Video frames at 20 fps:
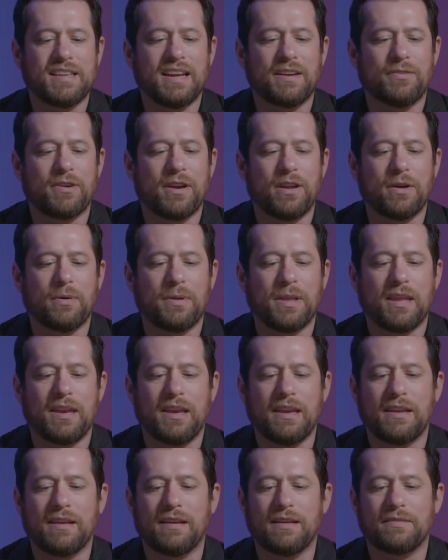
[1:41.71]
You never know when you
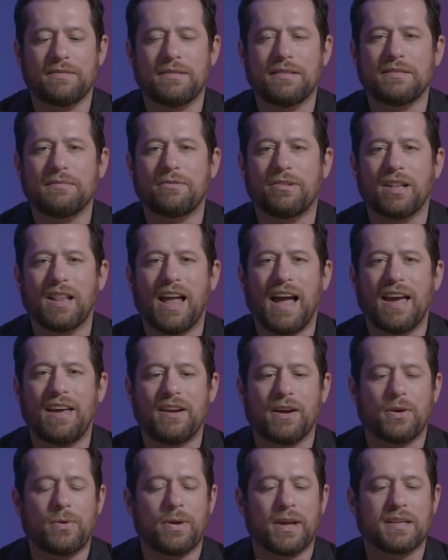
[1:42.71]
need to rely
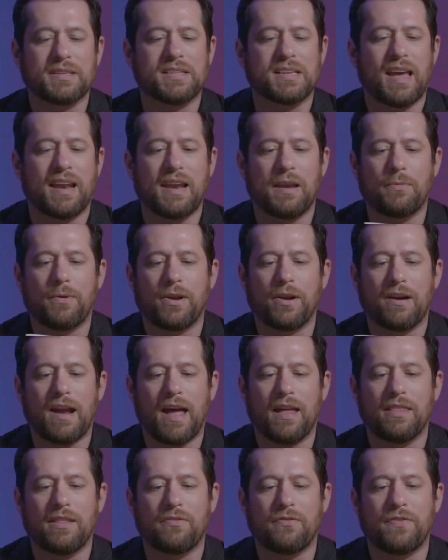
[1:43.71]
on a quick setting when you're
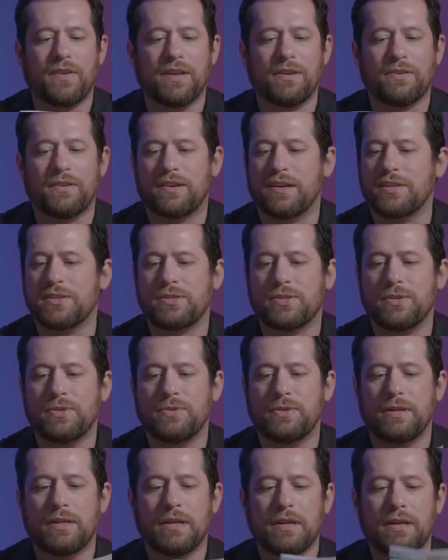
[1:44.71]
out in the field on a shoot.